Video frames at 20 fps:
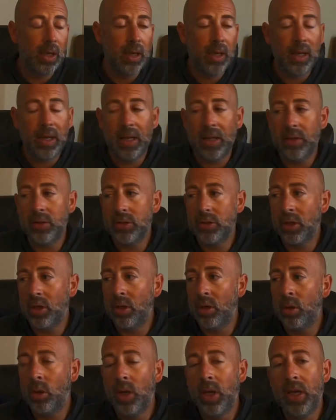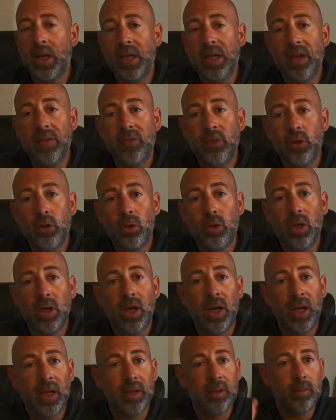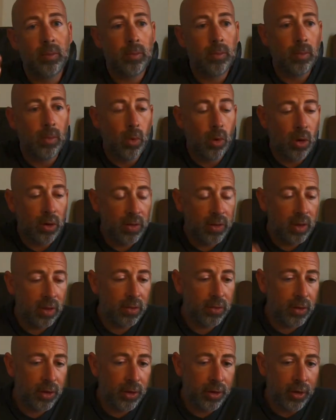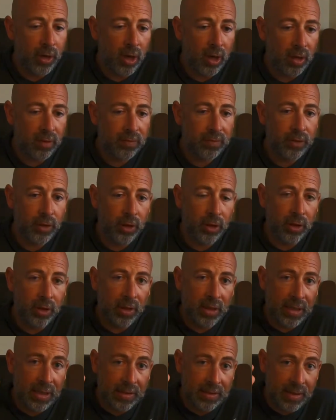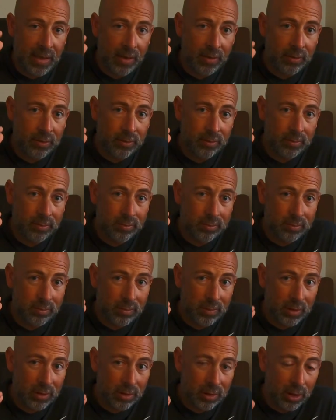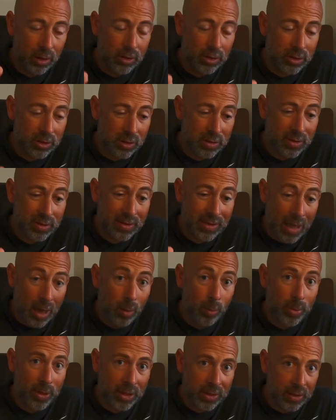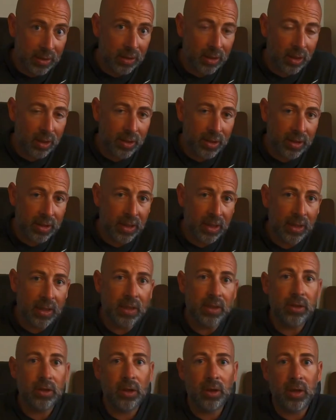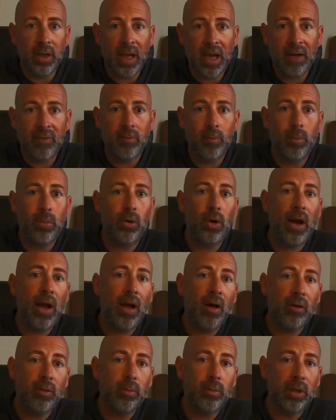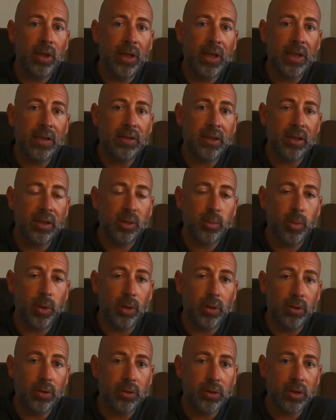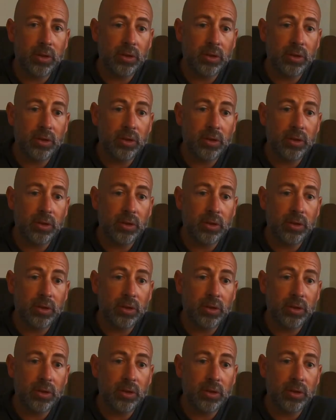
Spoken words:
And so if you cut more than 1/3 off, you're going to get down close to scalping the lawn again, and you're going to have brown blades exposed.